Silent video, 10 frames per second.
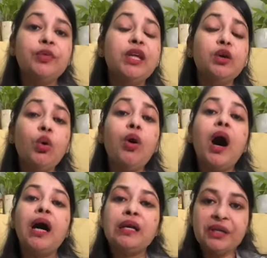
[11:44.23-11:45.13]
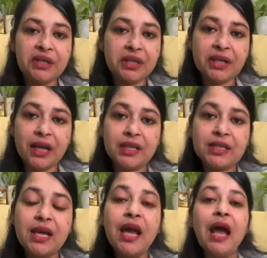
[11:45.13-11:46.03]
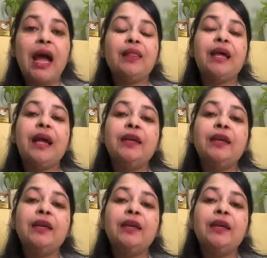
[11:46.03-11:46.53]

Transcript: they go unrecognized and they